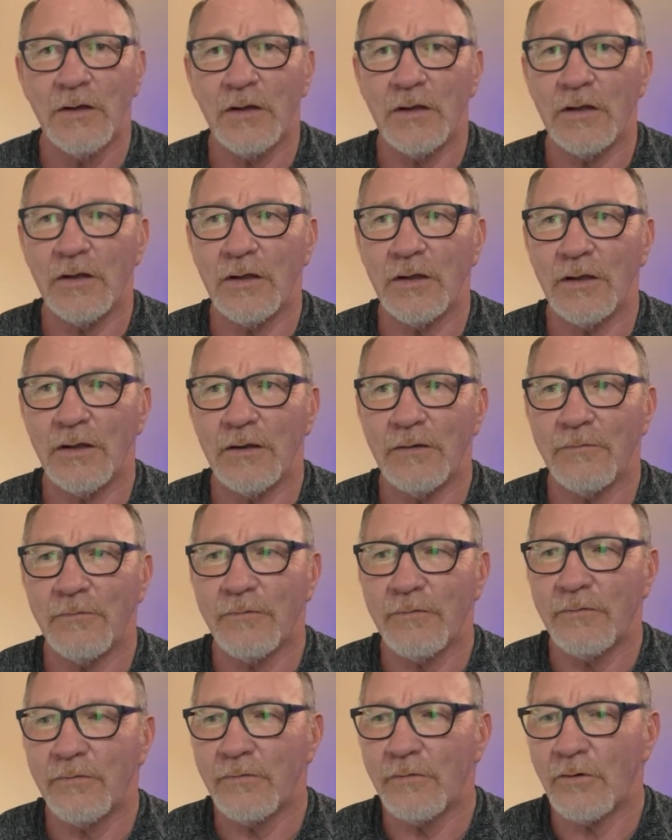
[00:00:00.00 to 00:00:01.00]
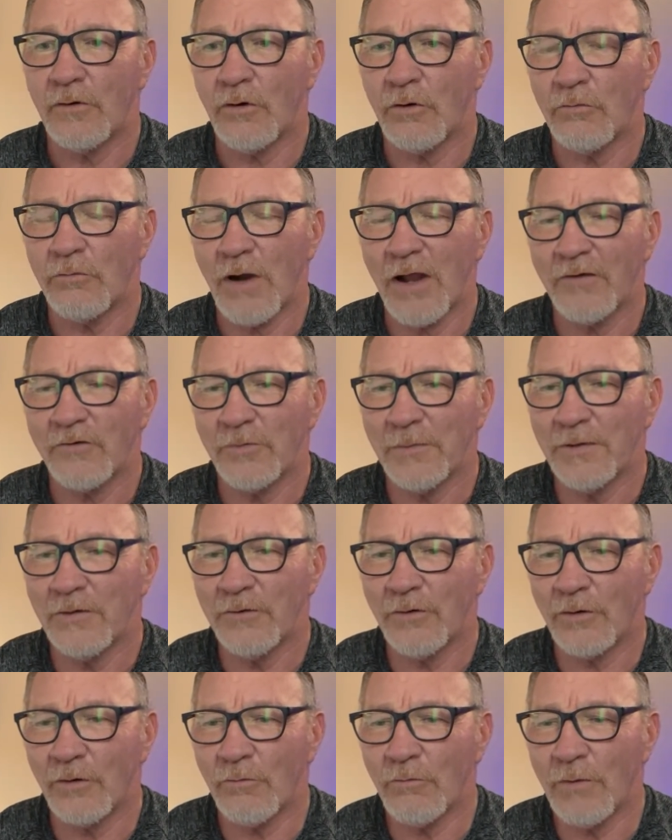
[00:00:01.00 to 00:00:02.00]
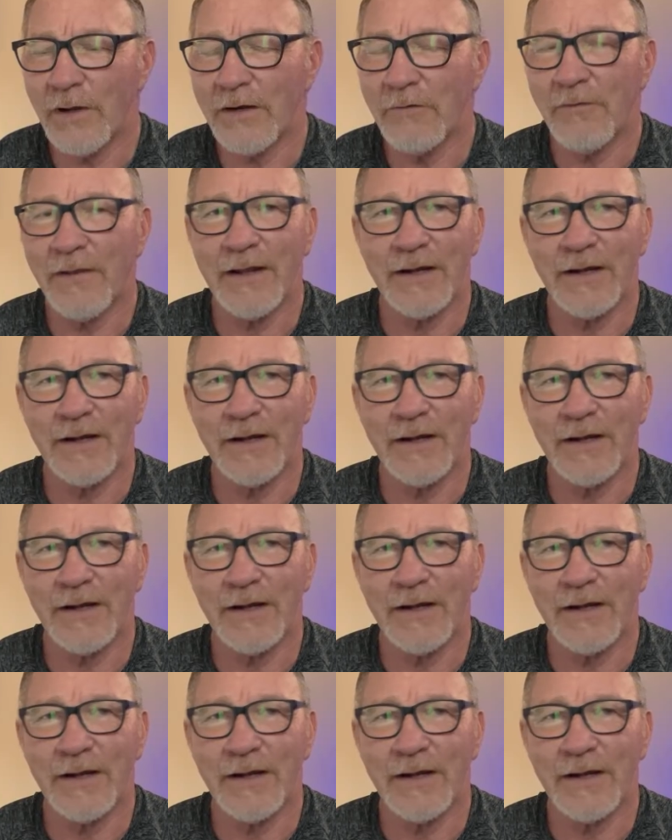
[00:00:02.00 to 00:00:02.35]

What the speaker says: or Rossman or whatever